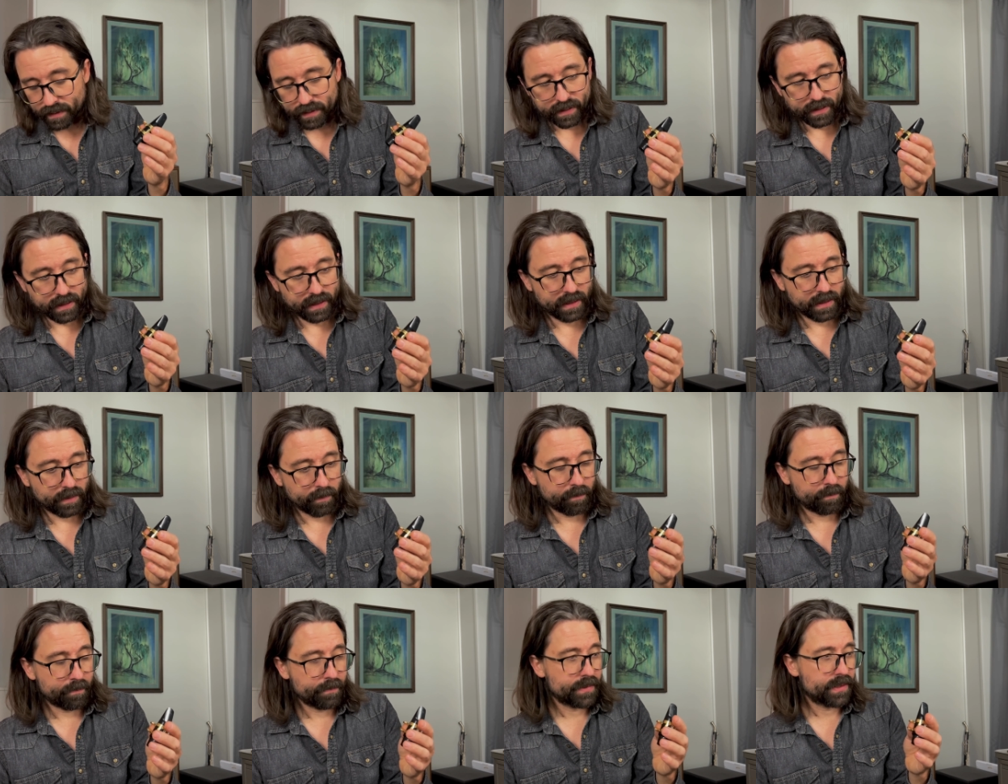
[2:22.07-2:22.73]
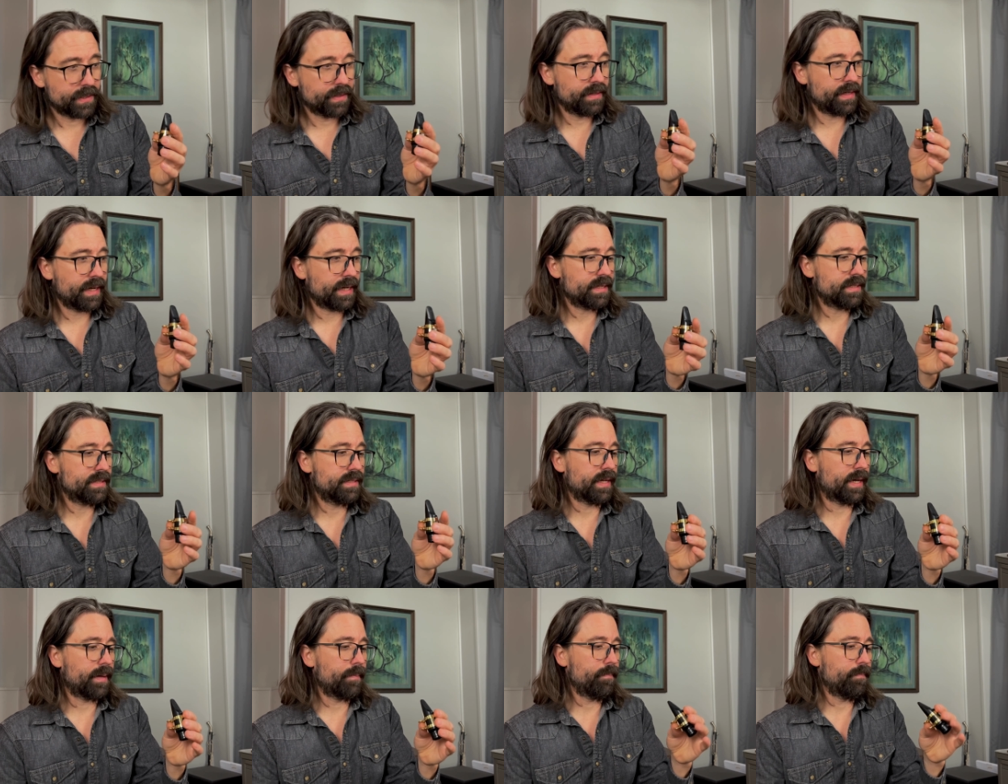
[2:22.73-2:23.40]
So the next
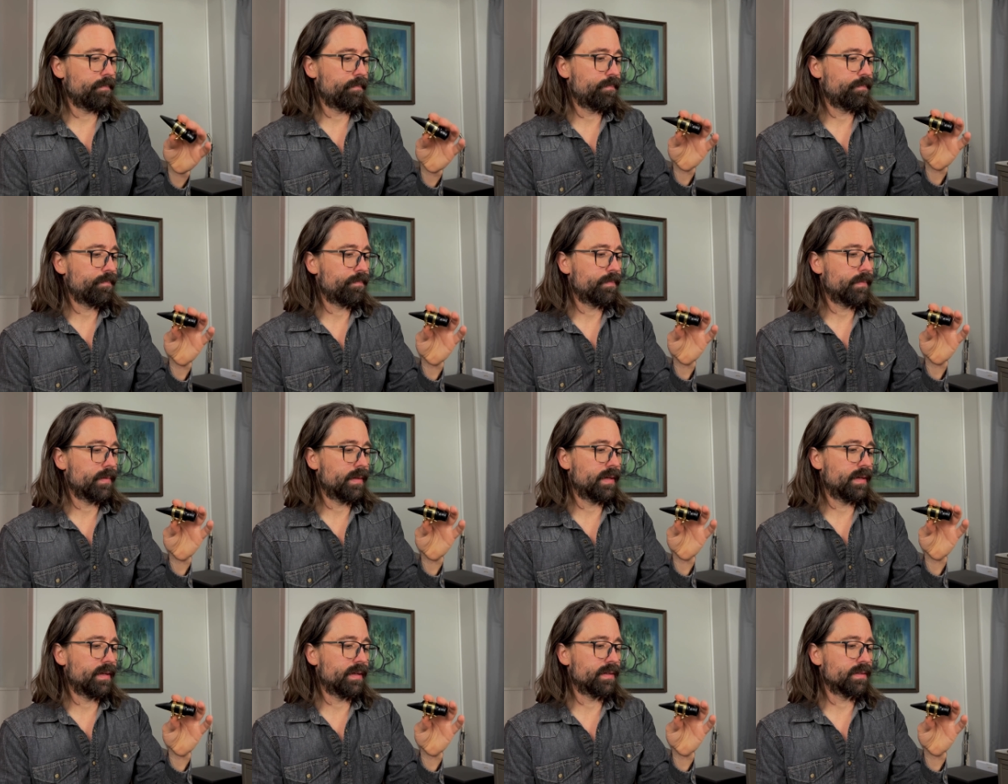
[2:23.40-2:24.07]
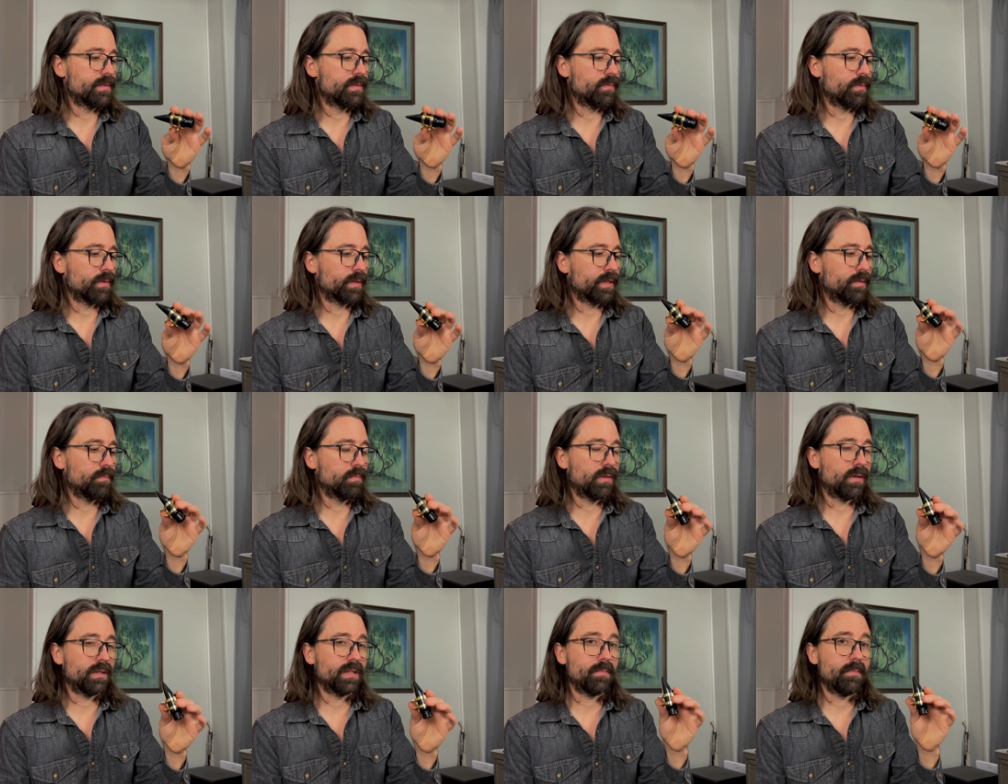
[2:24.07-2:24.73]
step is we're going to
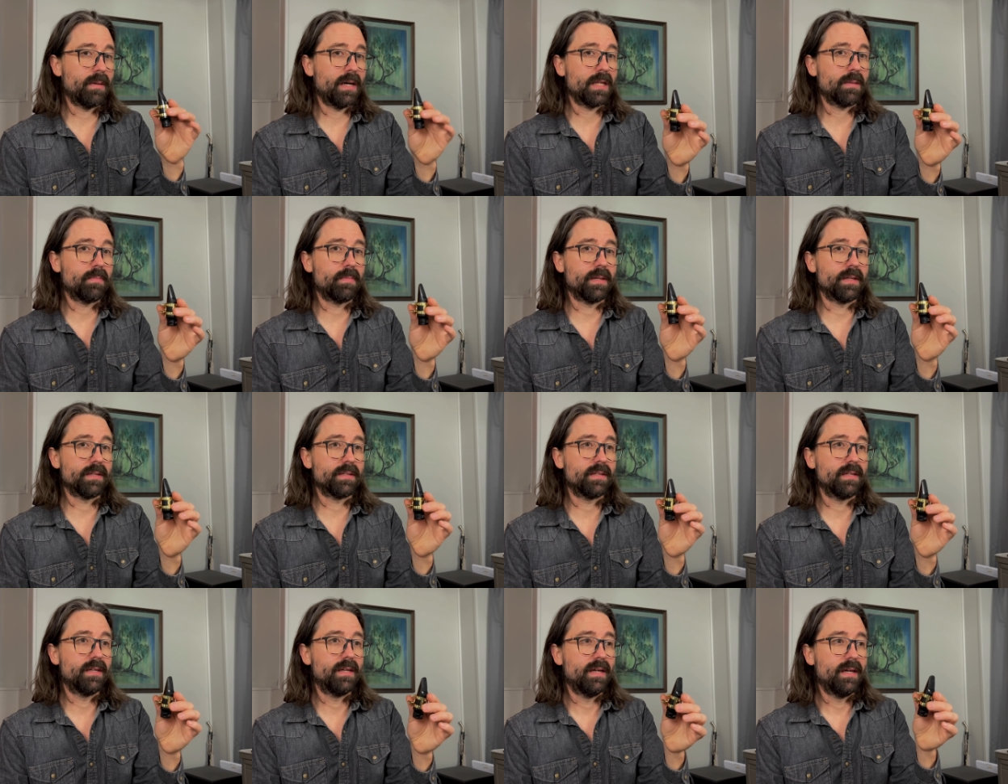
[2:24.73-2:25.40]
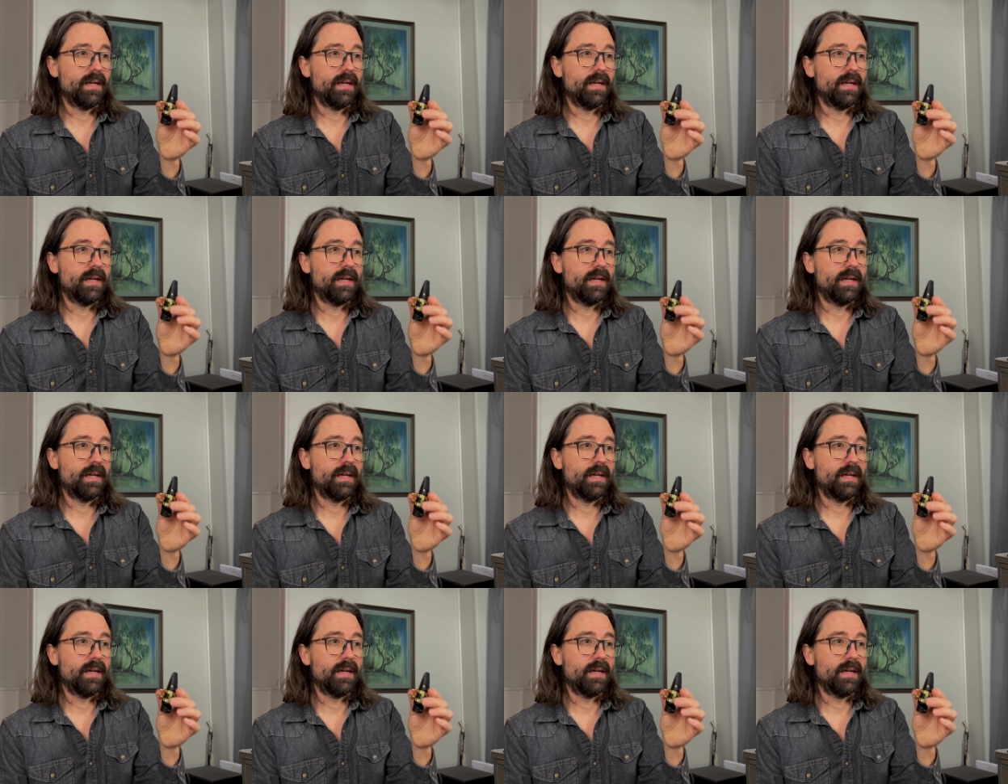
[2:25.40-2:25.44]
blow on the mouthpiece.